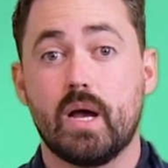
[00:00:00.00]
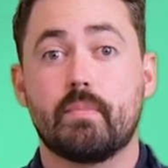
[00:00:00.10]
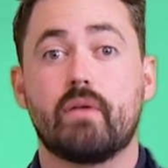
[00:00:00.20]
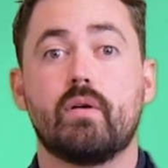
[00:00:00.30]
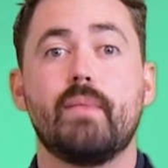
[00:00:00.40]

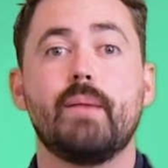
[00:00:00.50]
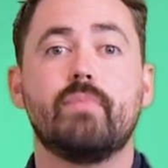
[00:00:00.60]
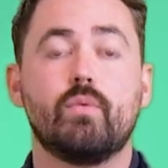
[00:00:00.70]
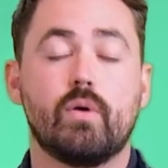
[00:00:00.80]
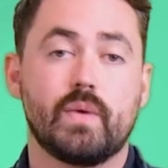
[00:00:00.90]
But
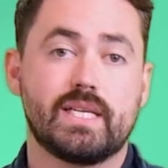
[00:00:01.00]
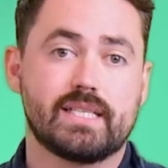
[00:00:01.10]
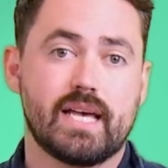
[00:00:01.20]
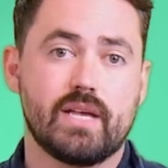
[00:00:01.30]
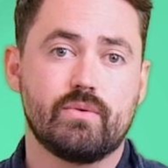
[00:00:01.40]
remember what we
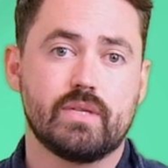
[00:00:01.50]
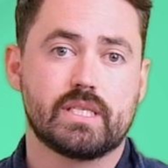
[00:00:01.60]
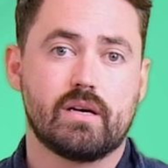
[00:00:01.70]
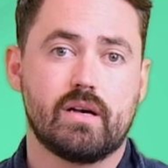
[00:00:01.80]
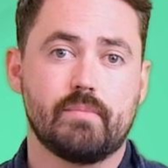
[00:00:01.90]
say all the
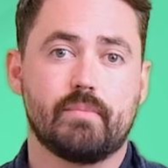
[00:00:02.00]
time: